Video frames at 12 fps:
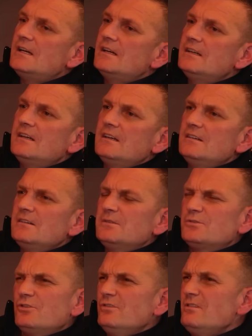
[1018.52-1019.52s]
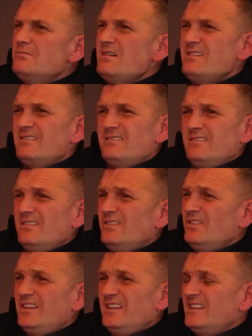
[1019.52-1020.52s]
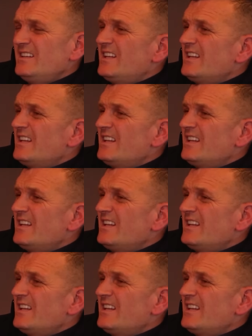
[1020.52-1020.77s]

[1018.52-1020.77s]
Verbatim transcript: yeah. Do you know what? I didn't